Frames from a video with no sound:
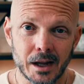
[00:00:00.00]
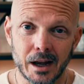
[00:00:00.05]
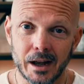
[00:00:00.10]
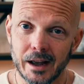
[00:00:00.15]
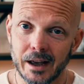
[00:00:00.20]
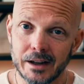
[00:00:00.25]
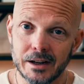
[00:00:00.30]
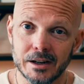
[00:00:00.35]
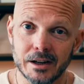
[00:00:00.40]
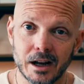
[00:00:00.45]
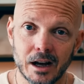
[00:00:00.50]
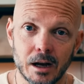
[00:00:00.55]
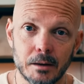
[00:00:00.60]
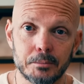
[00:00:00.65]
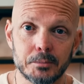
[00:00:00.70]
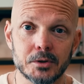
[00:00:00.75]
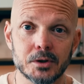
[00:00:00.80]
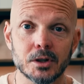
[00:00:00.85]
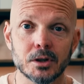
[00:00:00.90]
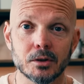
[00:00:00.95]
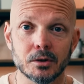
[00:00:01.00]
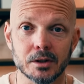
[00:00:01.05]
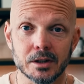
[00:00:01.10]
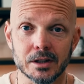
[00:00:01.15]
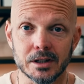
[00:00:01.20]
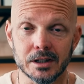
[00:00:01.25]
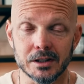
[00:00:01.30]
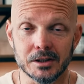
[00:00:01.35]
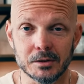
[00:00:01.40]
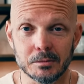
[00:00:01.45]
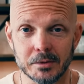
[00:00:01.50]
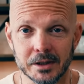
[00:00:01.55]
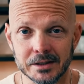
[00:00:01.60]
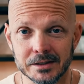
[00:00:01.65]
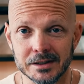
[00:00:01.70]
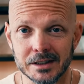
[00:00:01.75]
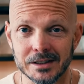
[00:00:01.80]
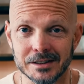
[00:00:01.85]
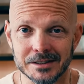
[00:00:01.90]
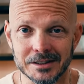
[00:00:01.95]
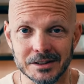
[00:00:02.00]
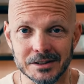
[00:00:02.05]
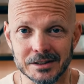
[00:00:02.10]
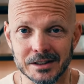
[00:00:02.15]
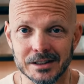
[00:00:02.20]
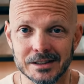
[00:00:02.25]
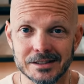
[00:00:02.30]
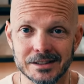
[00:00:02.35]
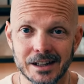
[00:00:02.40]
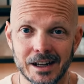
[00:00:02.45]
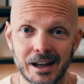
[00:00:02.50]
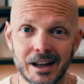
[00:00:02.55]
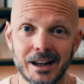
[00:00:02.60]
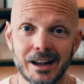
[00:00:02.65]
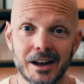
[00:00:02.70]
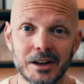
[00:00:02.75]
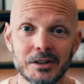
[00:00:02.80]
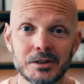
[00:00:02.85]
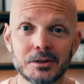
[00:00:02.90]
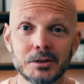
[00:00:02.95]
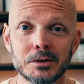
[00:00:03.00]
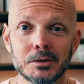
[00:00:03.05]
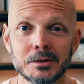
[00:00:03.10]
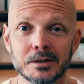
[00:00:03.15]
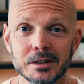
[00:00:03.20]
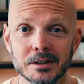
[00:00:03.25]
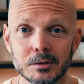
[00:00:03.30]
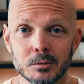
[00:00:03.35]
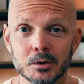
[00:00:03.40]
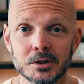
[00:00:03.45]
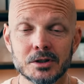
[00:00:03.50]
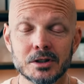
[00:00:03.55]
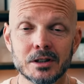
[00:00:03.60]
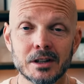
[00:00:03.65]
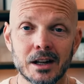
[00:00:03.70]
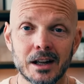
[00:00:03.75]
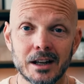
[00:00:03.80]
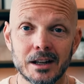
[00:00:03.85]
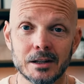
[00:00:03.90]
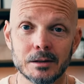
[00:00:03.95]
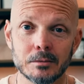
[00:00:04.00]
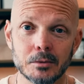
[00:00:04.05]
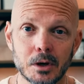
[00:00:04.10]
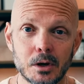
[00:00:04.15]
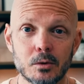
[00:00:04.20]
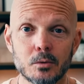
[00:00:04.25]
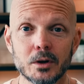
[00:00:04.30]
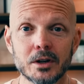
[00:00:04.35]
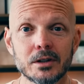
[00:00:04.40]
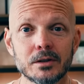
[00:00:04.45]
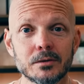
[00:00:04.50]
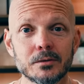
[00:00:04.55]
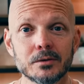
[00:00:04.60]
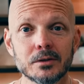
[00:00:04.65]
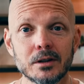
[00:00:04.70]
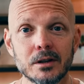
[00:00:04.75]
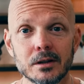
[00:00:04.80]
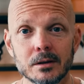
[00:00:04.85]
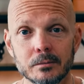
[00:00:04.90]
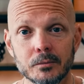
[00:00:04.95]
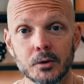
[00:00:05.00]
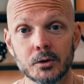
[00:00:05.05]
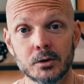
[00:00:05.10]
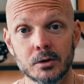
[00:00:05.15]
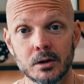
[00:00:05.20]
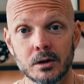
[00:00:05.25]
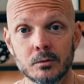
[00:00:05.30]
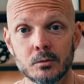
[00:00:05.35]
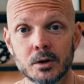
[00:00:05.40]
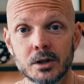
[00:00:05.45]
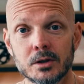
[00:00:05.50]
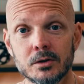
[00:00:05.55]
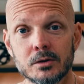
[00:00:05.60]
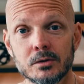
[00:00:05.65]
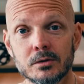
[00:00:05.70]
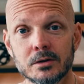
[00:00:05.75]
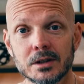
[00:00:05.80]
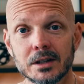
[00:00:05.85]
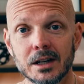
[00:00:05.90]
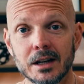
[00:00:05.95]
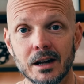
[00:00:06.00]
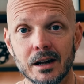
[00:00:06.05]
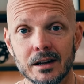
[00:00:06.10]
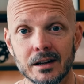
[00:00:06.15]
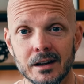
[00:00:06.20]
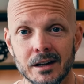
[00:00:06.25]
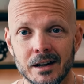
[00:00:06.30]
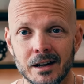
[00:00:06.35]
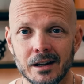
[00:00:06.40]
I had an uptone at the end of my sentences. I'd say, hey, how you doing? What's your name? Oh, where are you from? What are you, what are you doing today?